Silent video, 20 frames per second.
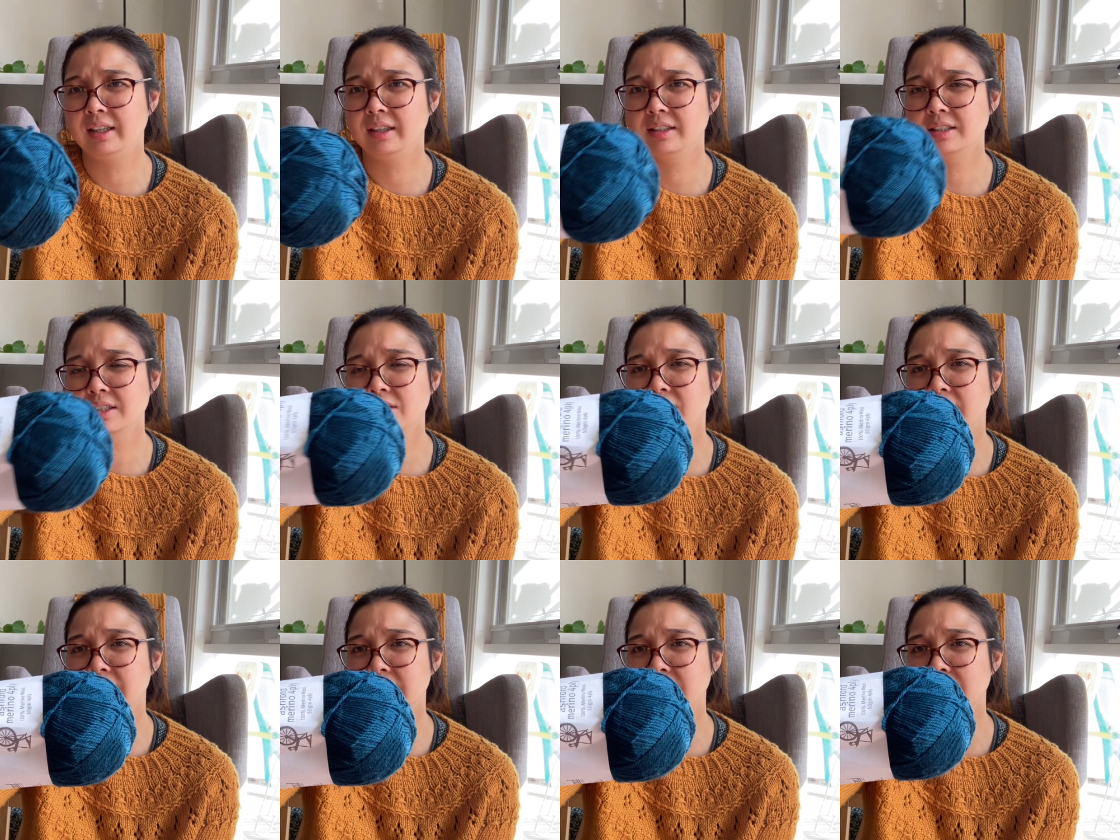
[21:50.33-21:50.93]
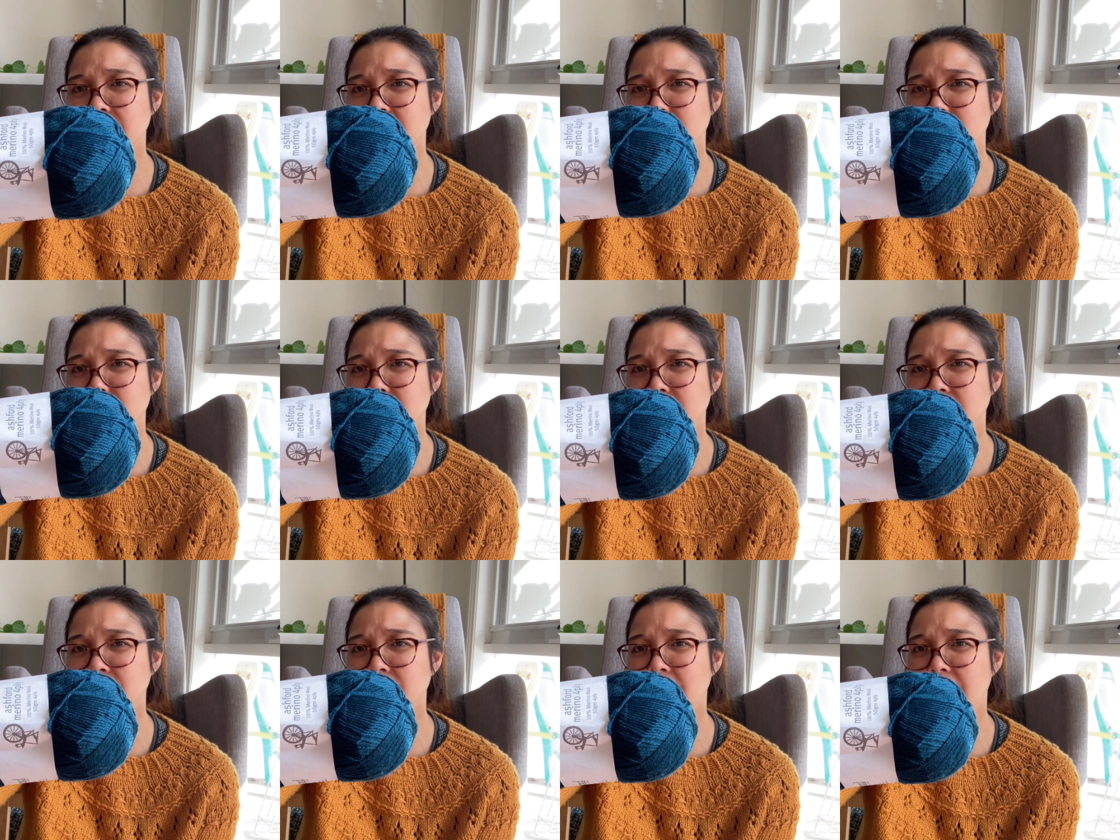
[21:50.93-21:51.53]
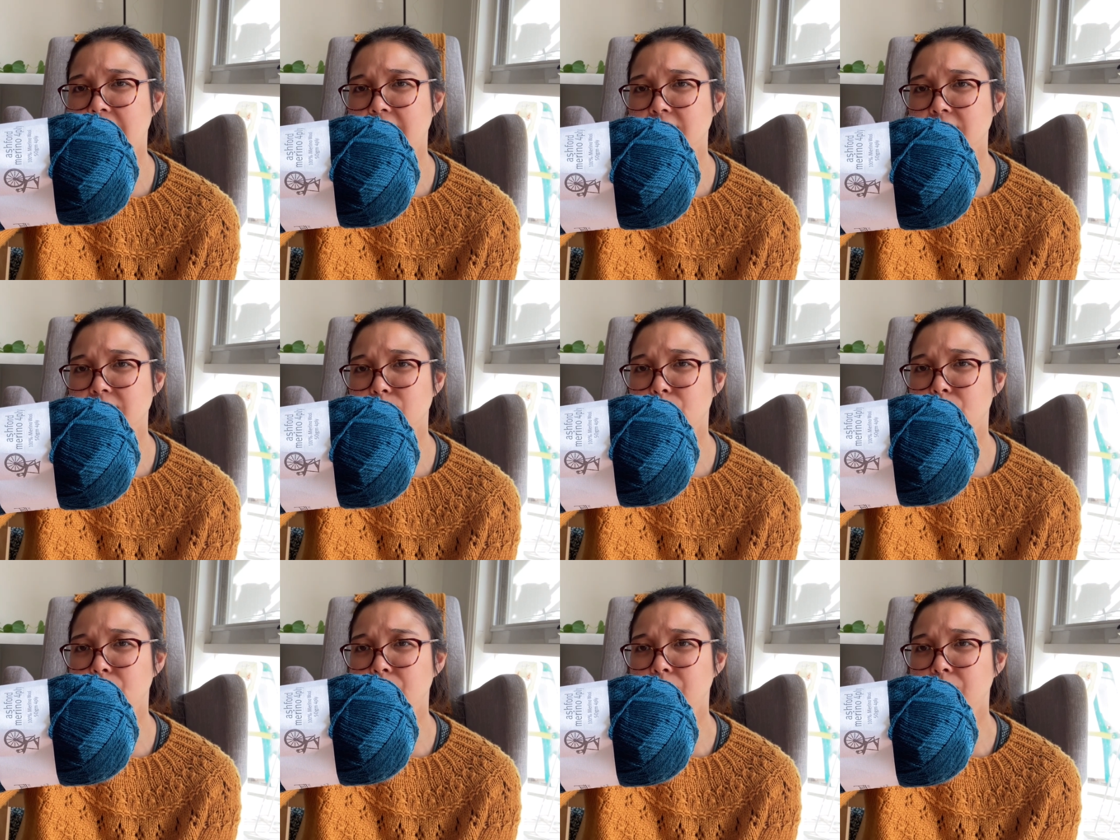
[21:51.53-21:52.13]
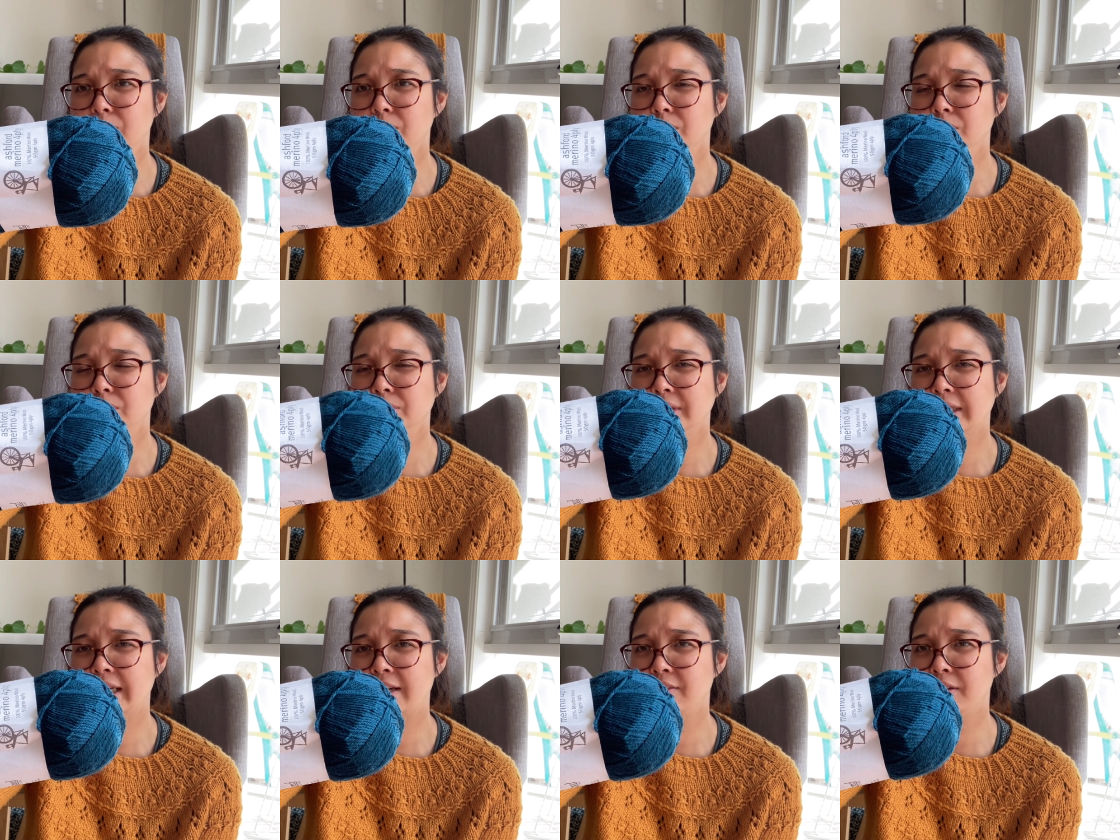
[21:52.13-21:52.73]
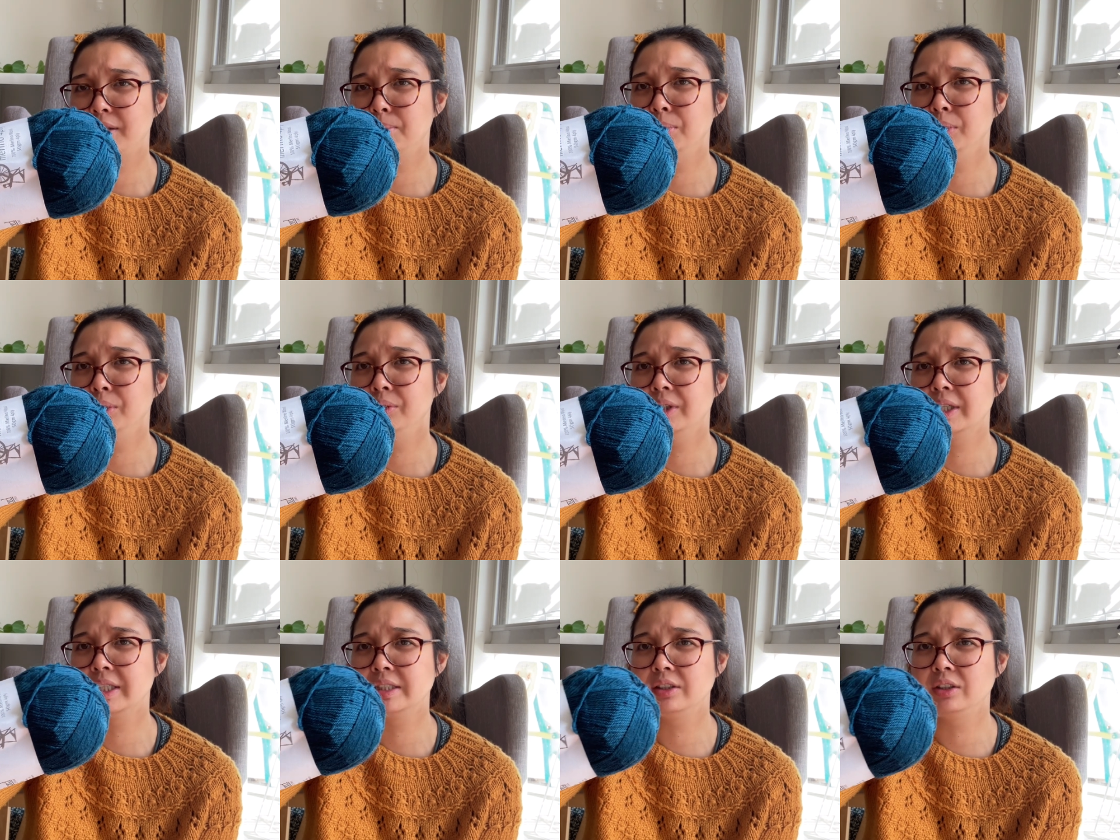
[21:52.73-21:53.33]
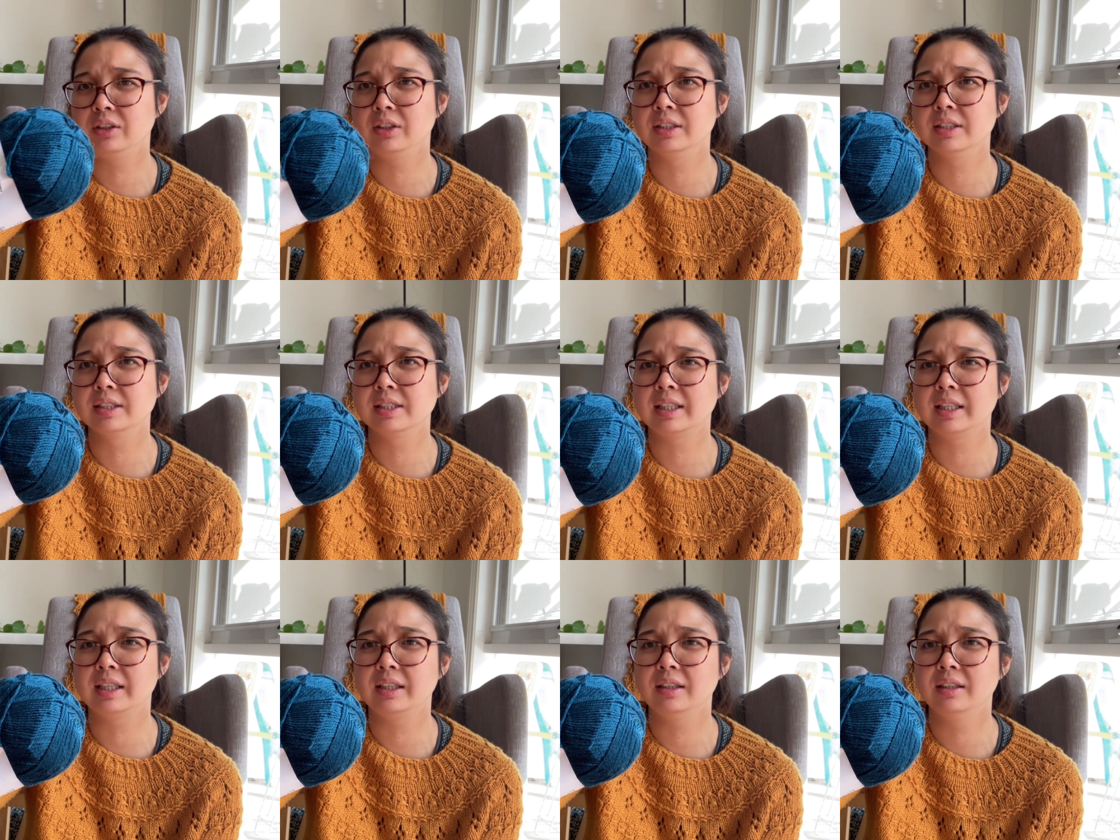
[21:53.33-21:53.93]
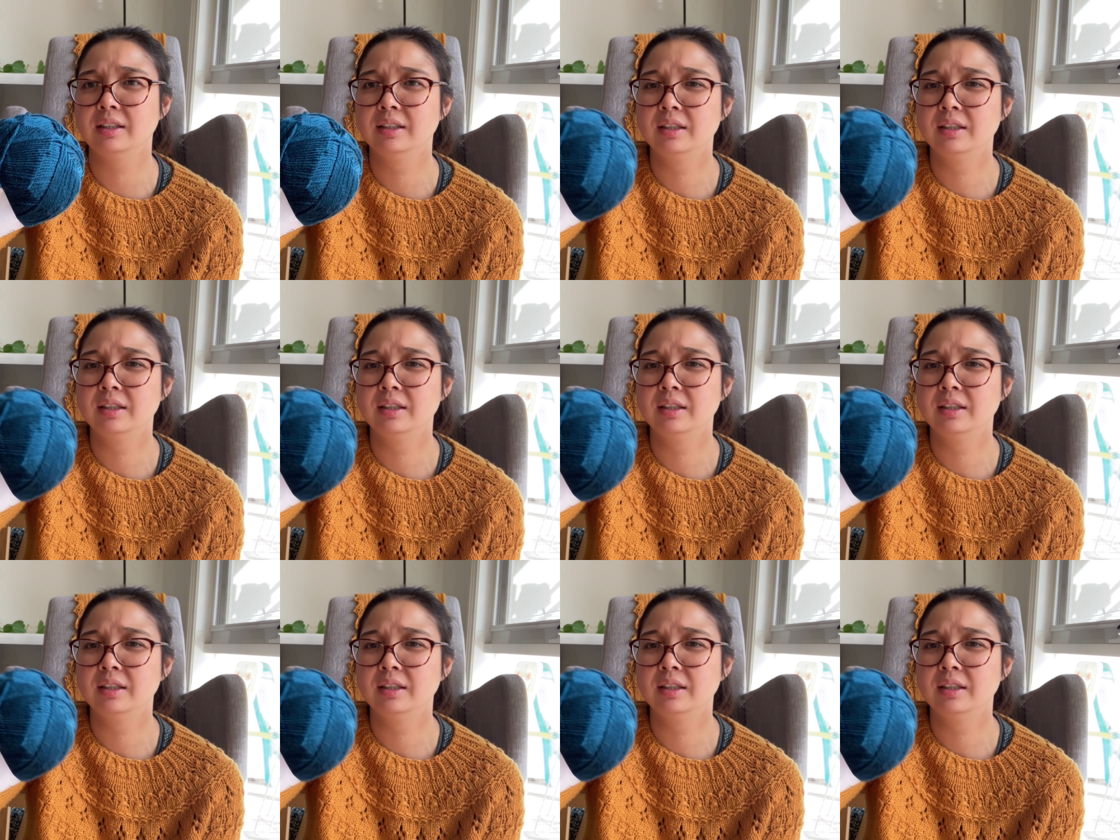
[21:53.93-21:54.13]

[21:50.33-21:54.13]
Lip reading: It's not as royal or navy blue as you can see